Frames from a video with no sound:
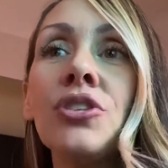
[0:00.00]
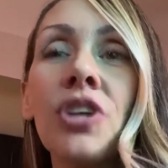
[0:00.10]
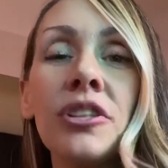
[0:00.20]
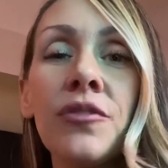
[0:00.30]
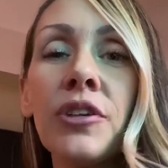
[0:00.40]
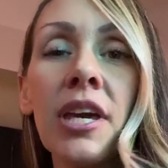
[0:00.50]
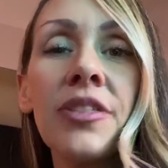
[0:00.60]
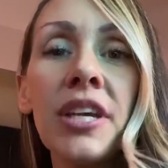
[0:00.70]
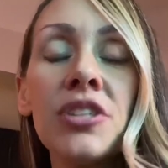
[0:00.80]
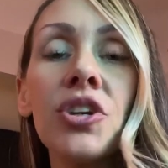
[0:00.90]
and you start to feel
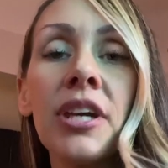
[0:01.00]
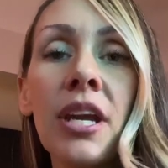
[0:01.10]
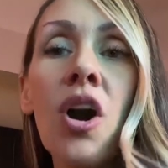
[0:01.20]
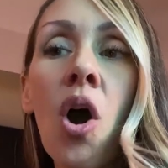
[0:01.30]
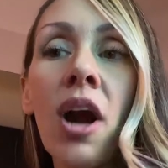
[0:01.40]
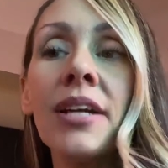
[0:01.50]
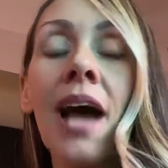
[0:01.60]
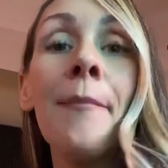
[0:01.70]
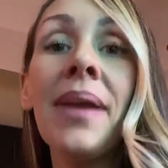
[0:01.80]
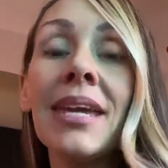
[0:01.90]
like things are getting hard
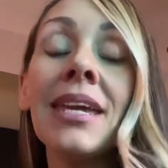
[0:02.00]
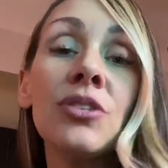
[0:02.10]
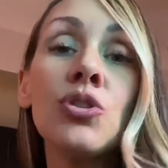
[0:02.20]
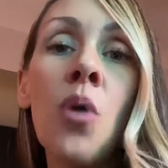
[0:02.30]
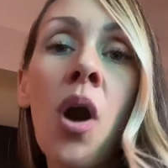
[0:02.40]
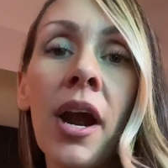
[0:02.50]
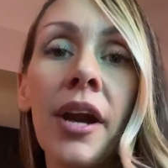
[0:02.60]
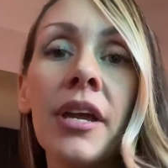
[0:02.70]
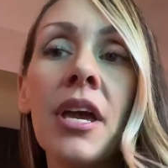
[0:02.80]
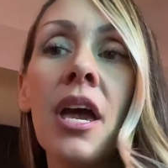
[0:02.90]
and I'm making it too
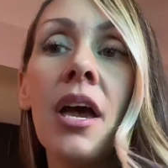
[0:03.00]
hard.